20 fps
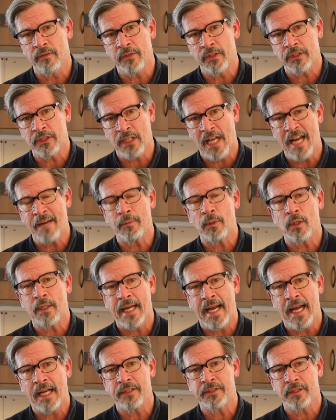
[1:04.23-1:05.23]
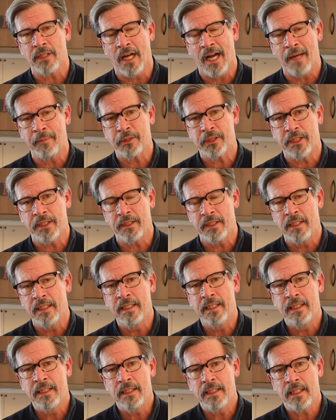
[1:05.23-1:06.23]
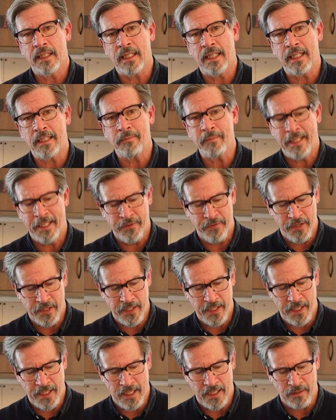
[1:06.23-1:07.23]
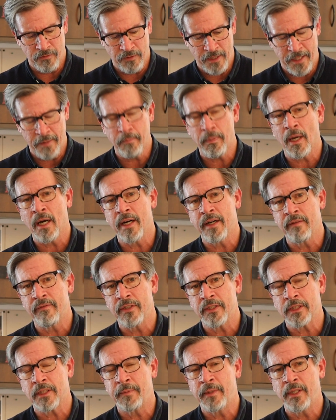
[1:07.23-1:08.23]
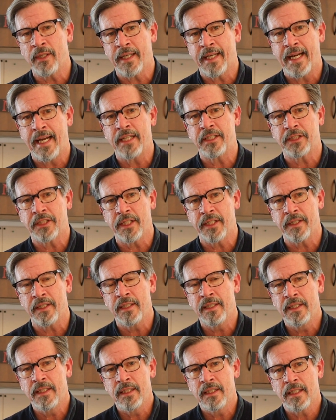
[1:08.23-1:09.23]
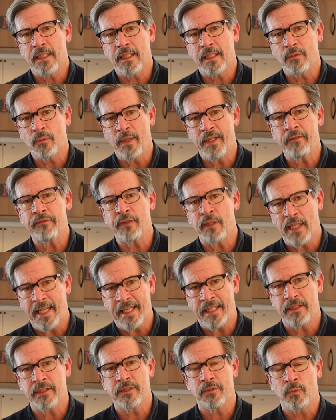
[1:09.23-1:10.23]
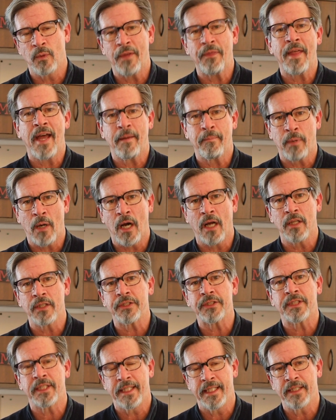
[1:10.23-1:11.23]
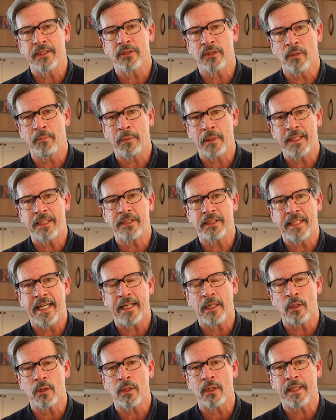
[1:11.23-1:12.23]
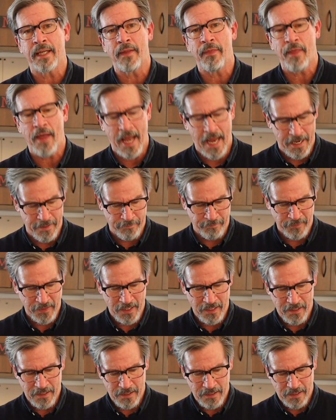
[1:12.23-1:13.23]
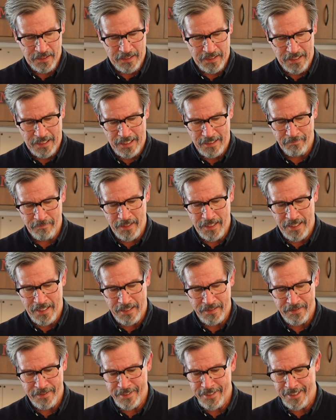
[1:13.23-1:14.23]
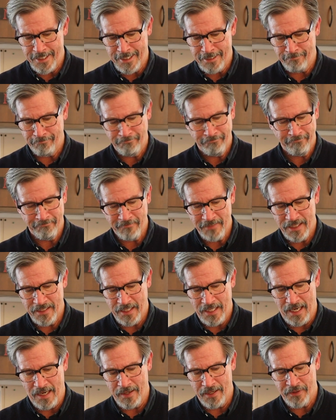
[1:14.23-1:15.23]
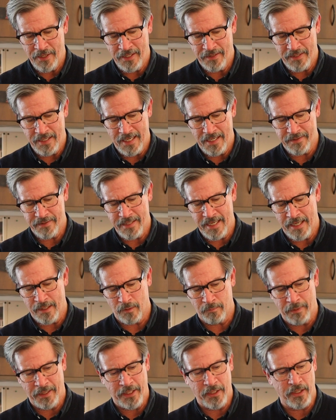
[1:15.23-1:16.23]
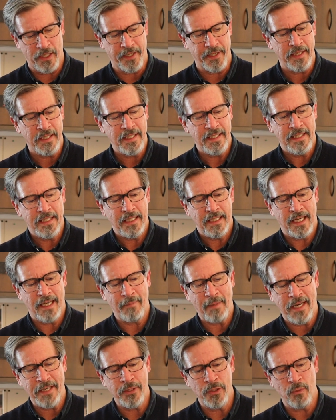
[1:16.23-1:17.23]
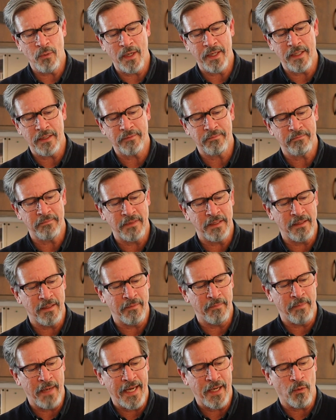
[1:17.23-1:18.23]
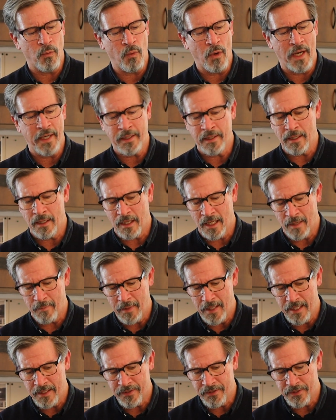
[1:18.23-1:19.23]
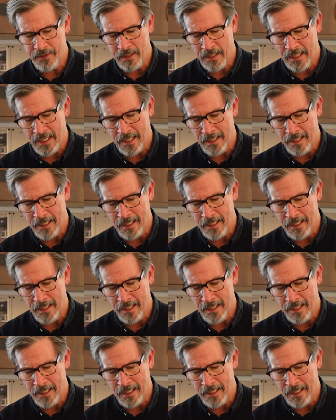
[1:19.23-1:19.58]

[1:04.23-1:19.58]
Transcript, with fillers: of the simulcast option. Uh, in the uh, written part of this communication, uh, we've linked what that policy is. So please take a look at that. Um, and um, yeah, I think that that'll be good. I do want to make one comment